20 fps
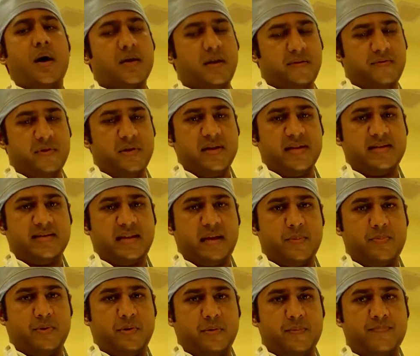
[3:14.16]
I'll give you an
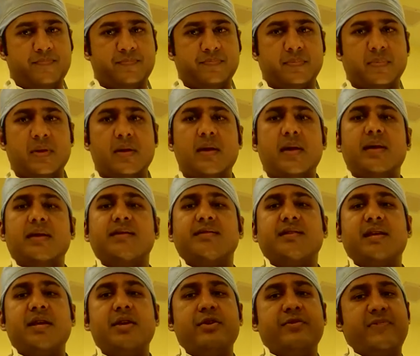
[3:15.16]
example.
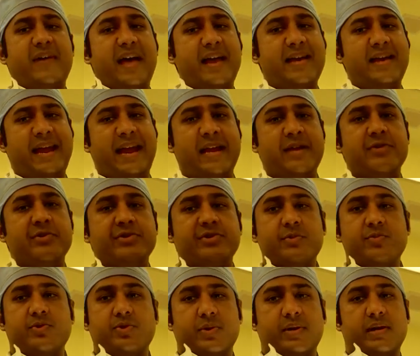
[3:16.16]
Say you've had an
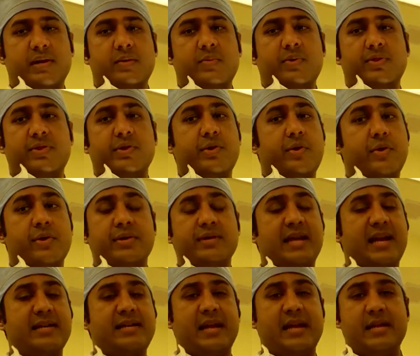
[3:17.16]
aneurysm treated with the
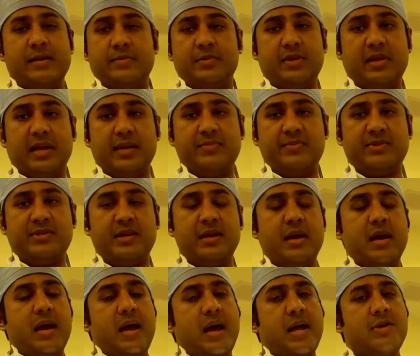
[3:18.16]
current titanium clips,
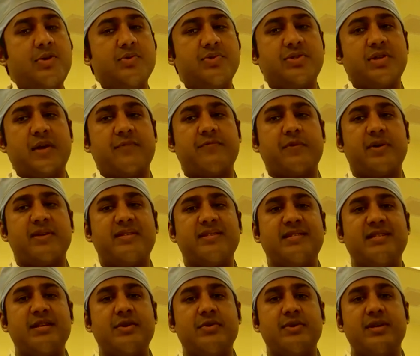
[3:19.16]
and you suffer a
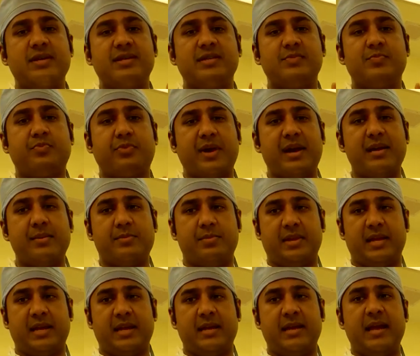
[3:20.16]
serious
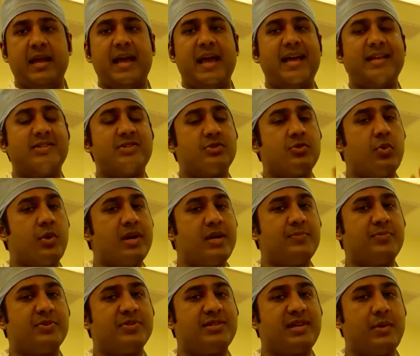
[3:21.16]
brain bleed, as
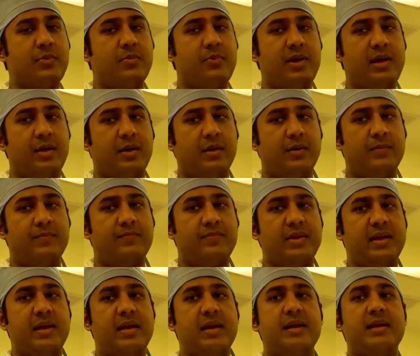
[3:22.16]
20%
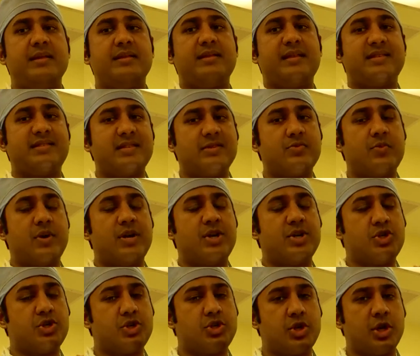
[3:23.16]
will. This is what
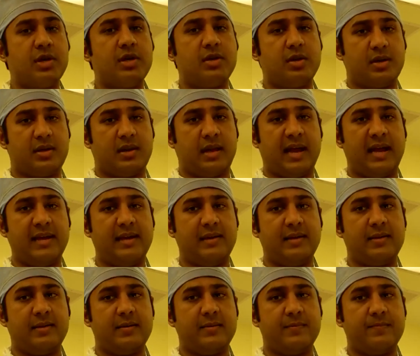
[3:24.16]
it should look like.